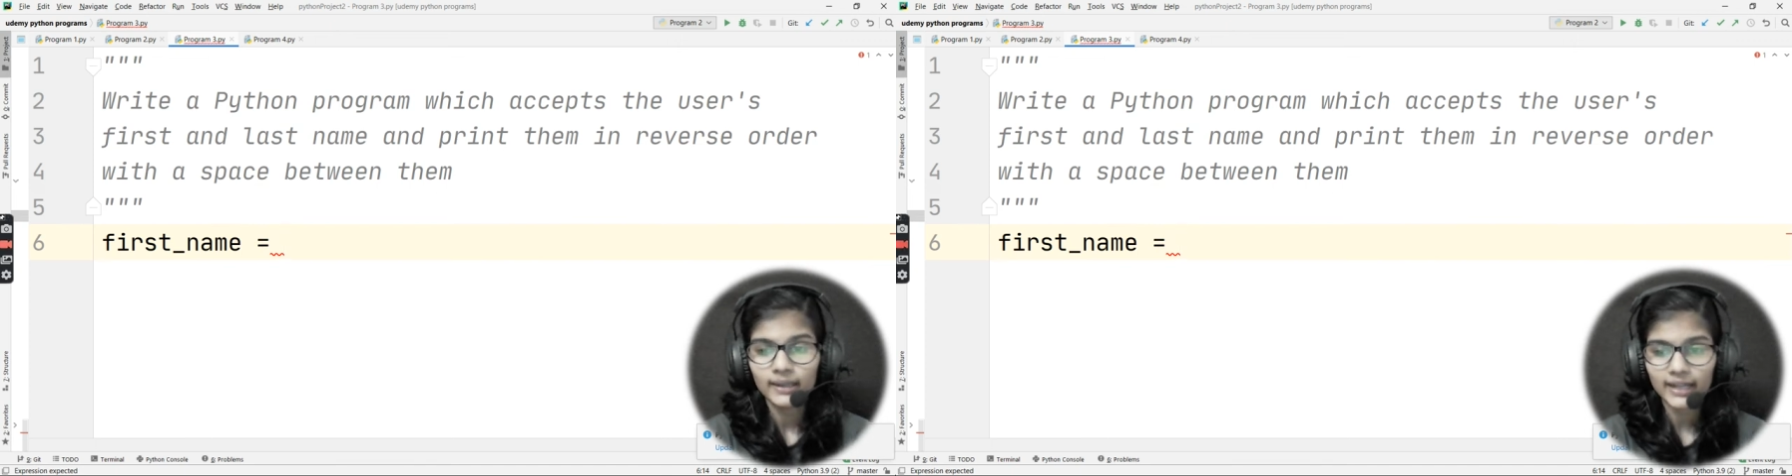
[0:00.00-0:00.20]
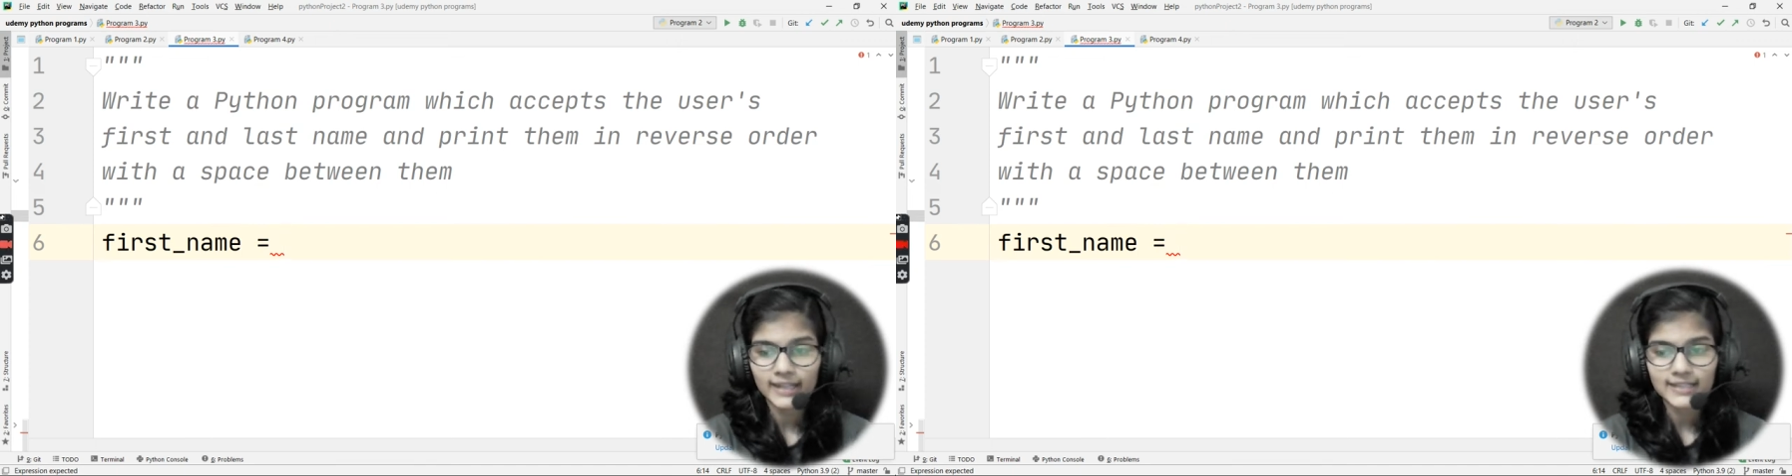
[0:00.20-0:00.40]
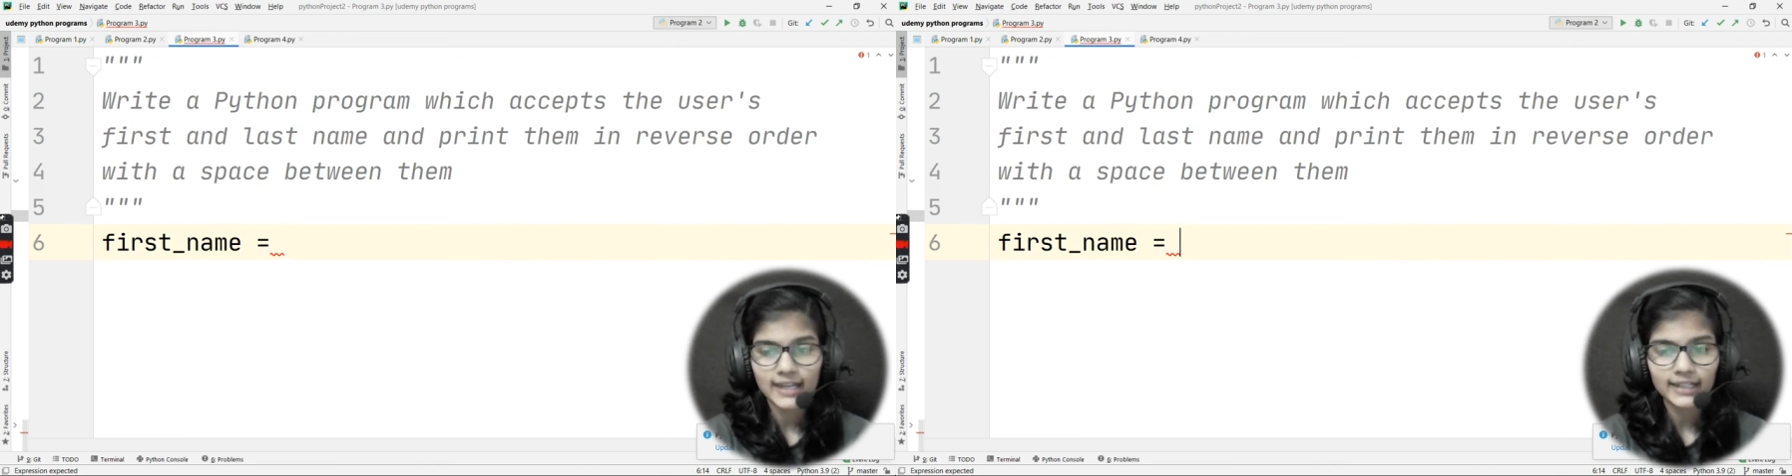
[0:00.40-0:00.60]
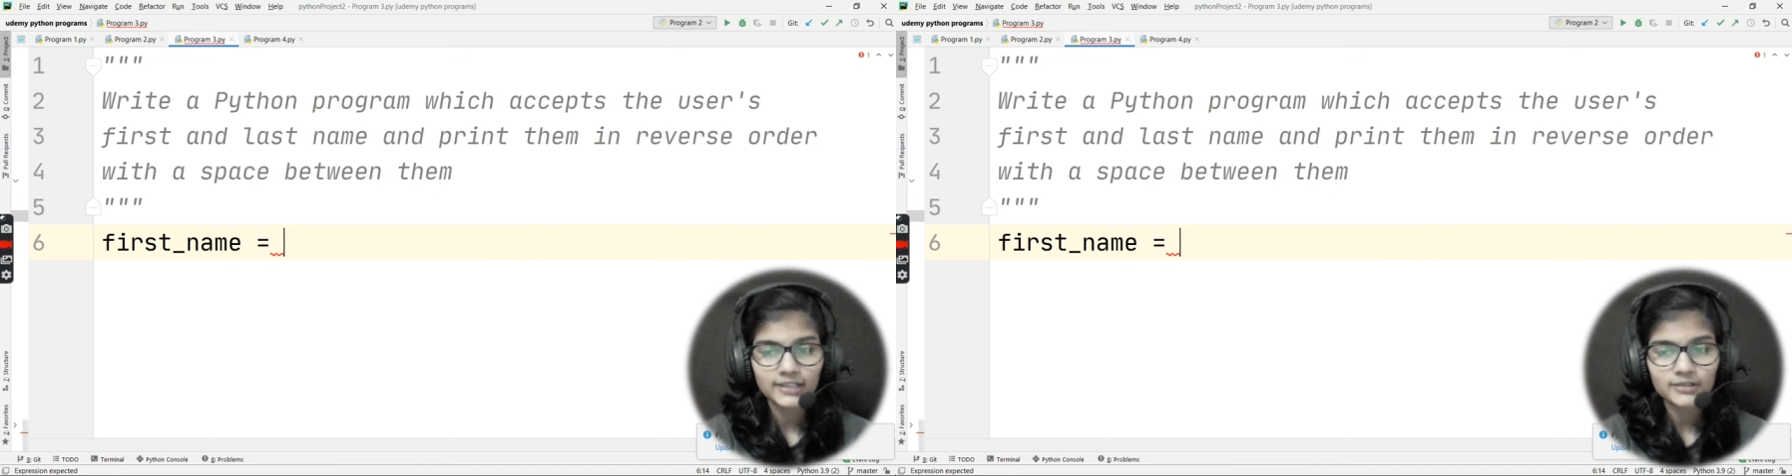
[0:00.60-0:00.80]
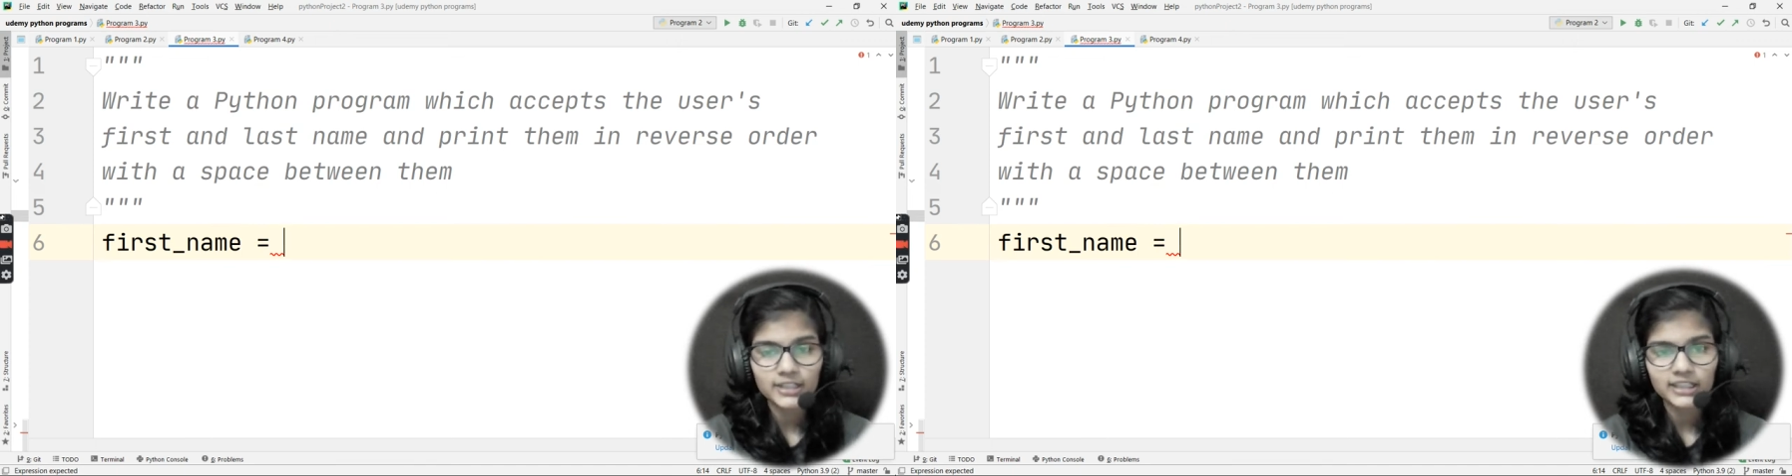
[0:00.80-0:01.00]
Right, I
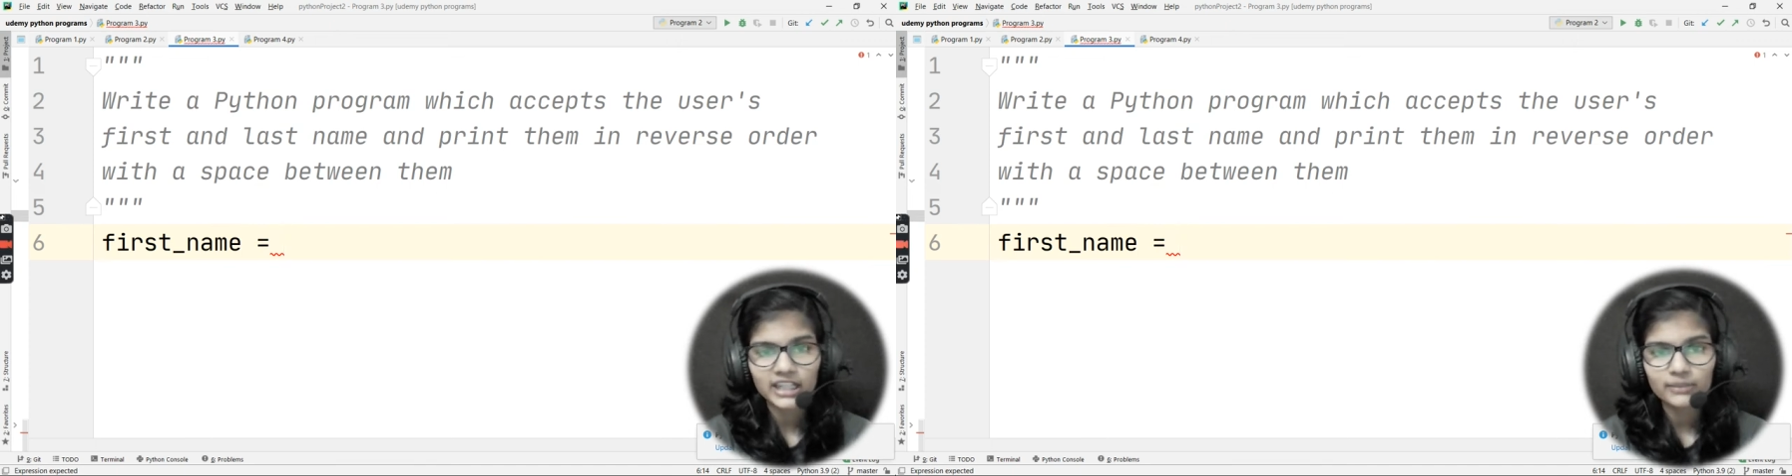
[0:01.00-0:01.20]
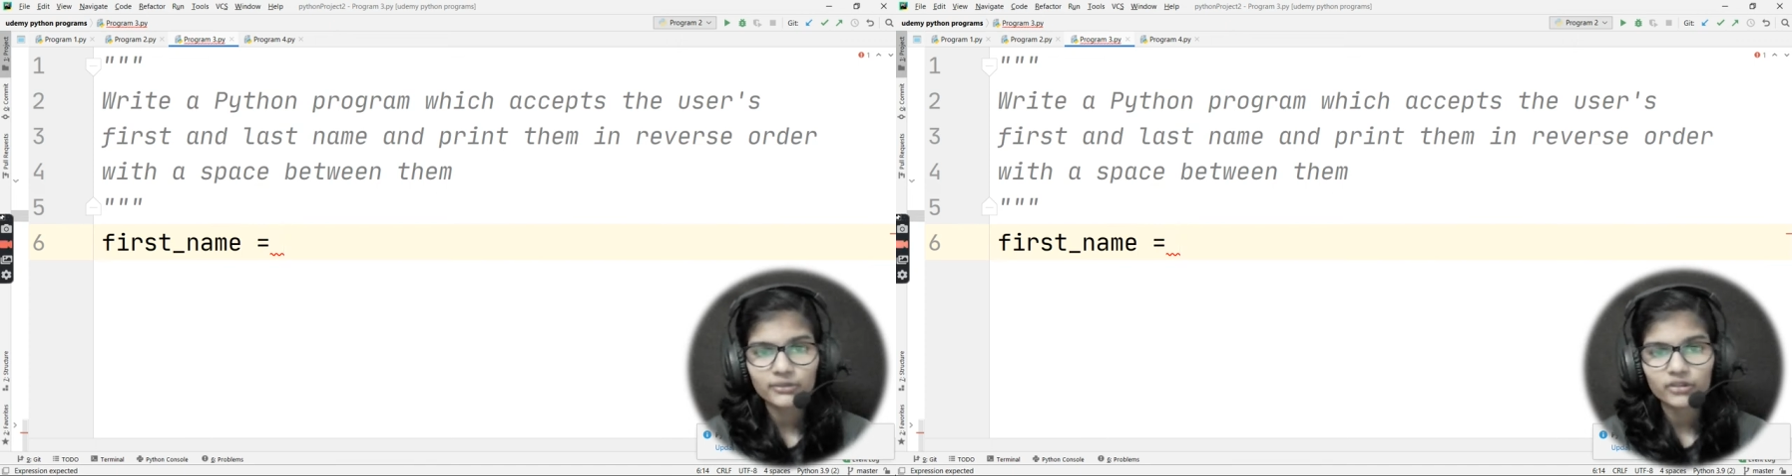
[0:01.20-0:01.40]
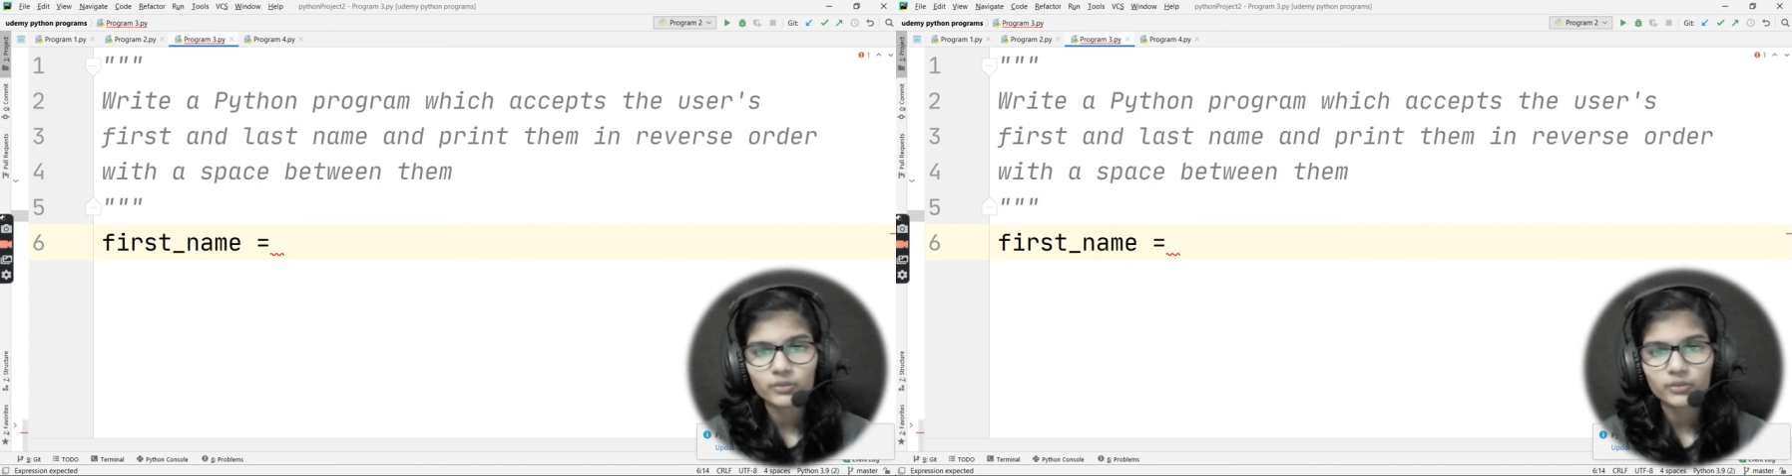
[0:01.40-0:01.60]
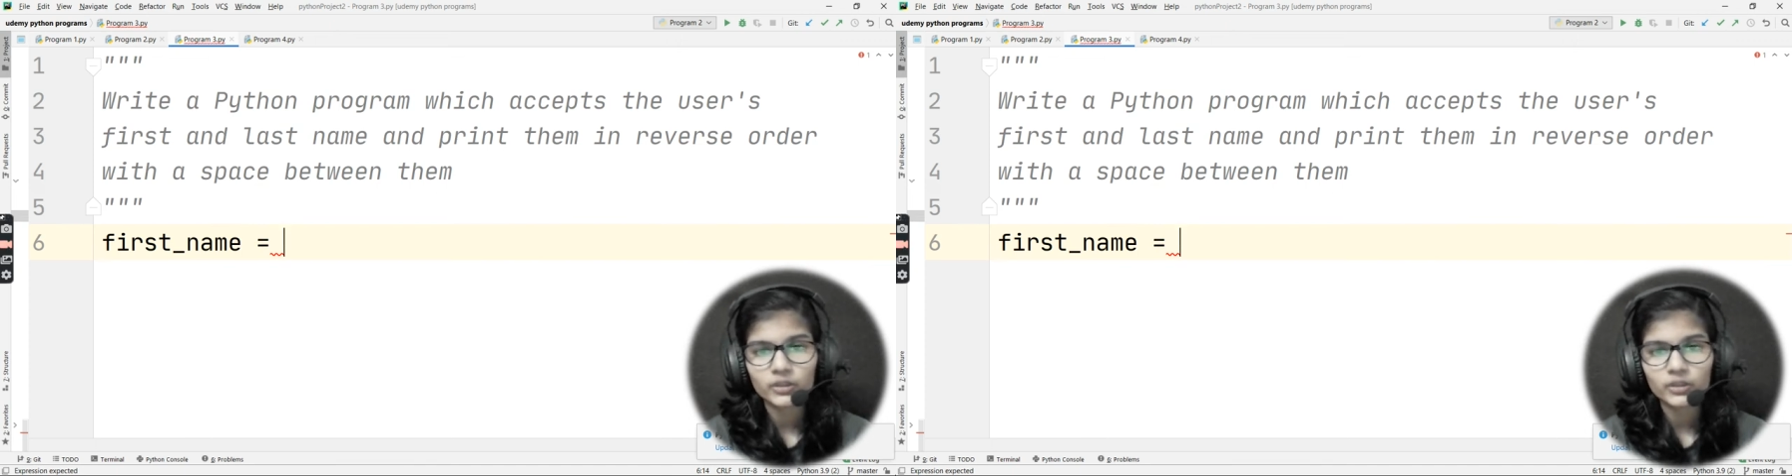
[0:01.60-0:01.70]
need to take the input from